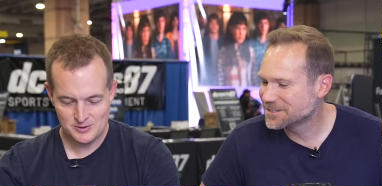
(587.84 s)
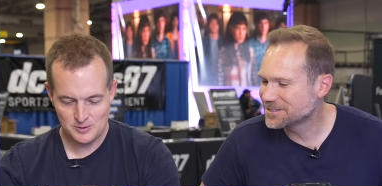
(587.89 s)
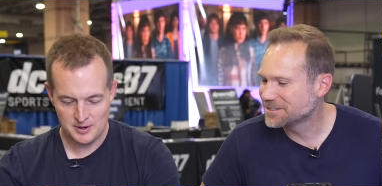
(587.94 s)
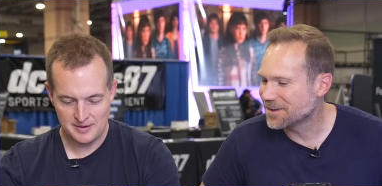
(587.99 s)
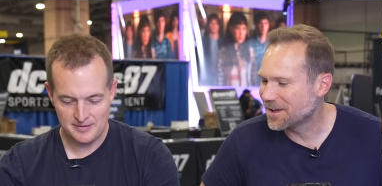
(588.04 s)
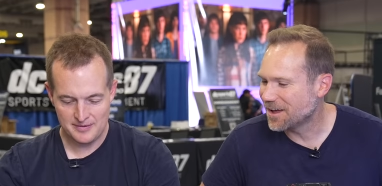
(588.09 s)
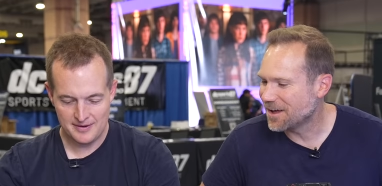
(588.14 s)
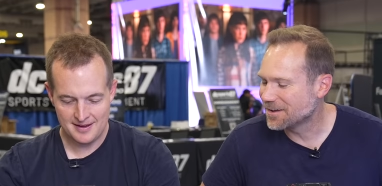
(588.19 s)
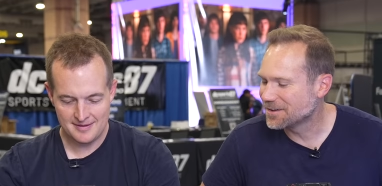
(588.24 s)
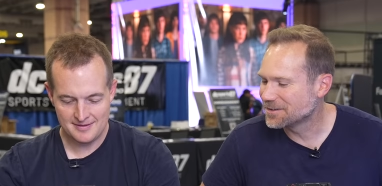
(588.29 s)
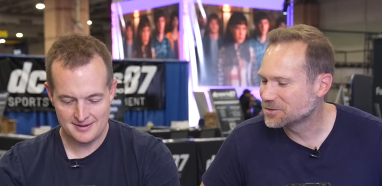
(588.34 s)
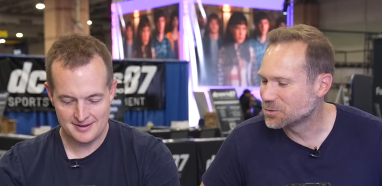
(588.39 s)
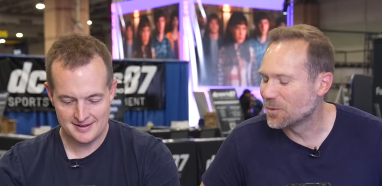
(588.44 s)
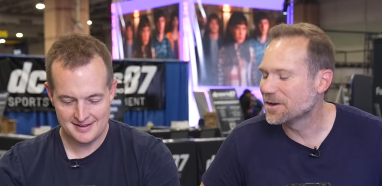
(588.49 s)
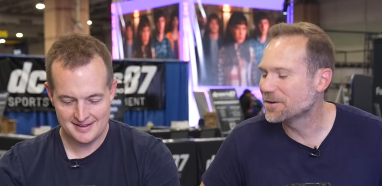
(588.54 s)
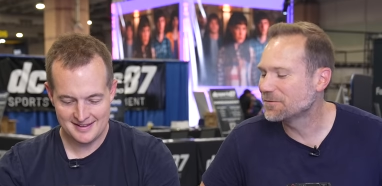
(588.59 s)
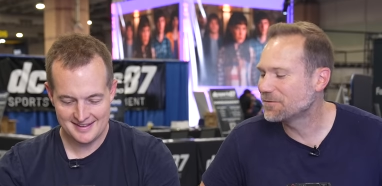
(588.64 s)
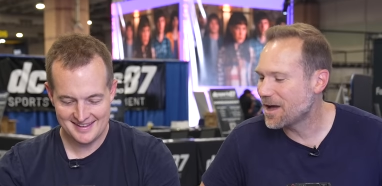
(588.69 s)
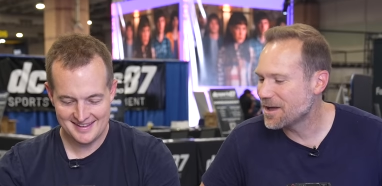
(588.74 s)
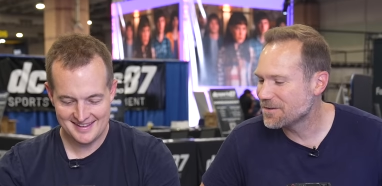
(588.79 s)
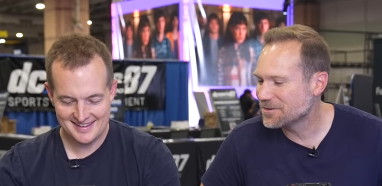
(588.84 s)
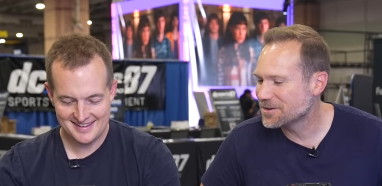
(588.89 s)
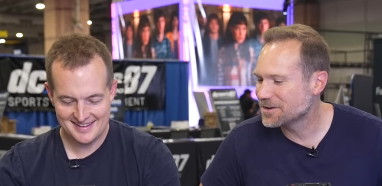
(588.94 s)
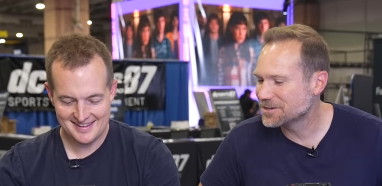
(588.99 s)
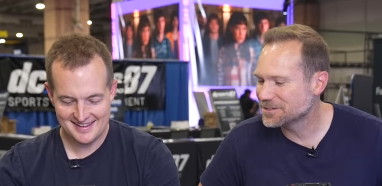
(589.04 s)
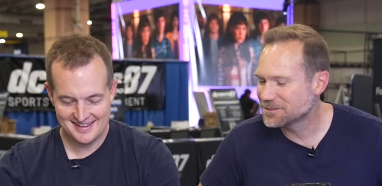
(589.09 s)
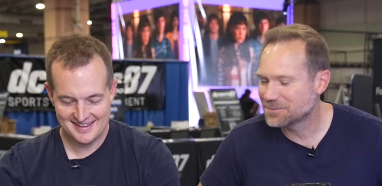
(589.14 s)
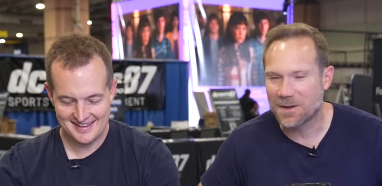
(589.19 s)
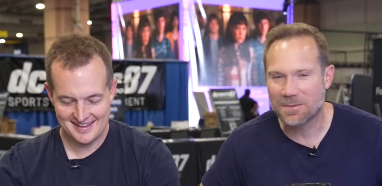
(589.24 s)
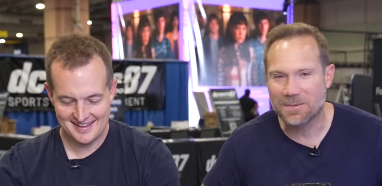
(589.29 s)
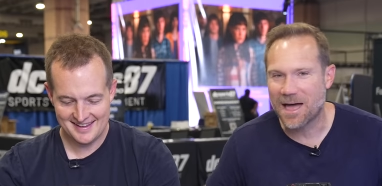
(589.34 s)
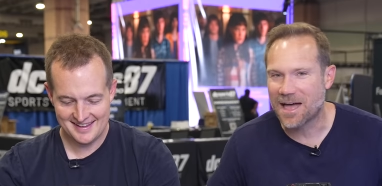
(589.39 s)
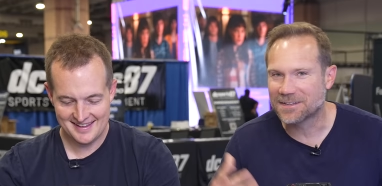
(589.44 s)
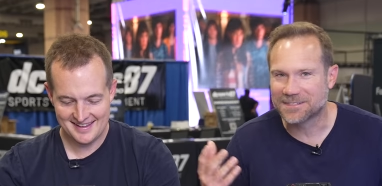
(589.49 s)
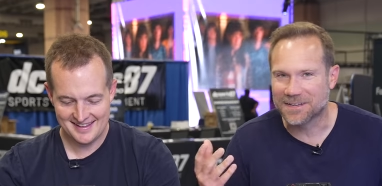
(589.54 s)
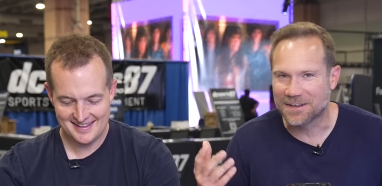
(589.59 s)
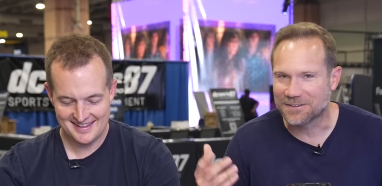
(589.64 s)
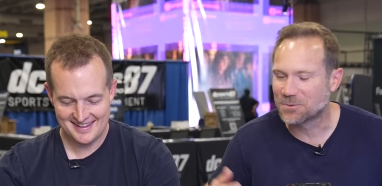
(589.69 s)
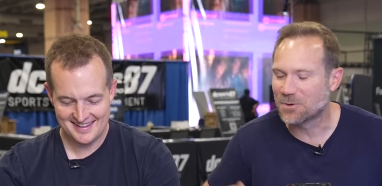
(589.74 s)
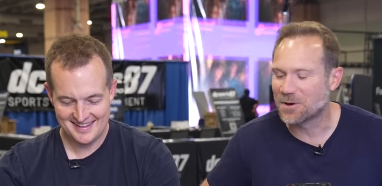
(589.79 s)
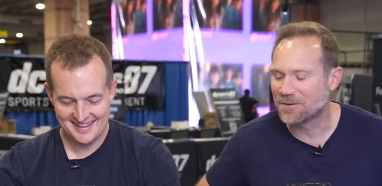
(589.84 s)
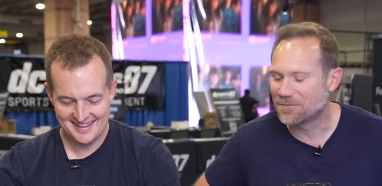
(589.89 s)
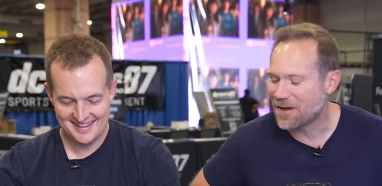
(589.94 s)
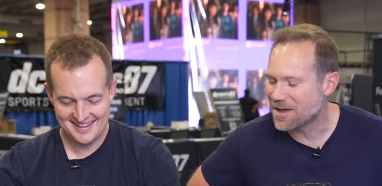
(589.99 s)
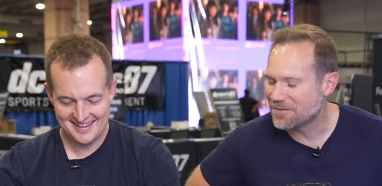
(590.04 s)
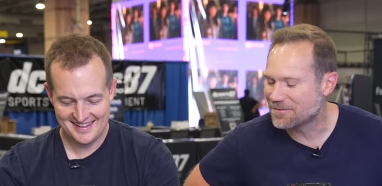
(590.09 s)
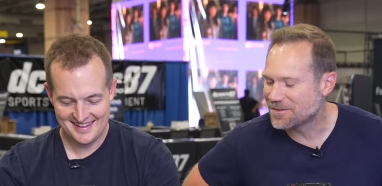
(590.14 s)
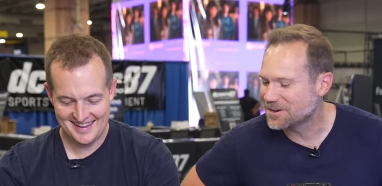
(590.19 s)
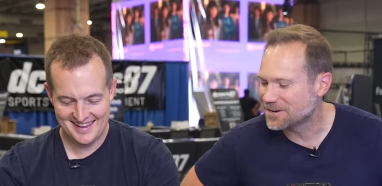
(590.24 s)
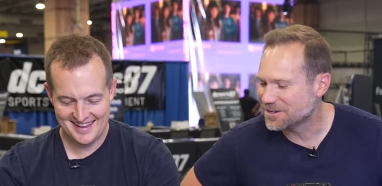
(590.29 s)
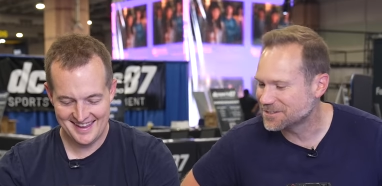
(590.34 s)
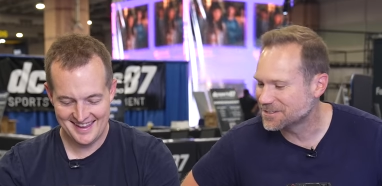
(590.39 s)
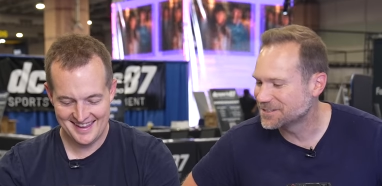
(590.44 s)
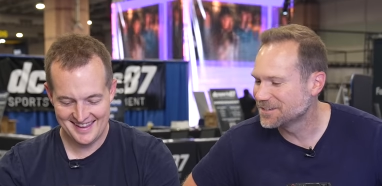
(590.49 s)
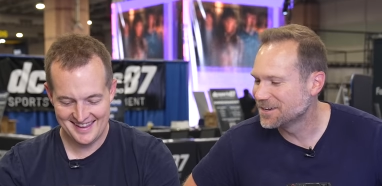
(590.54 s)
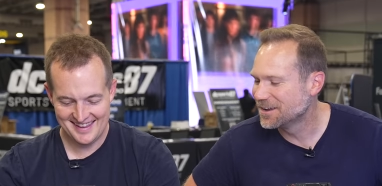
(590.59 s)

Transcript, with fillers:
Speaker 1: 25. 25 yeah. years, my mouth's off, 25 years,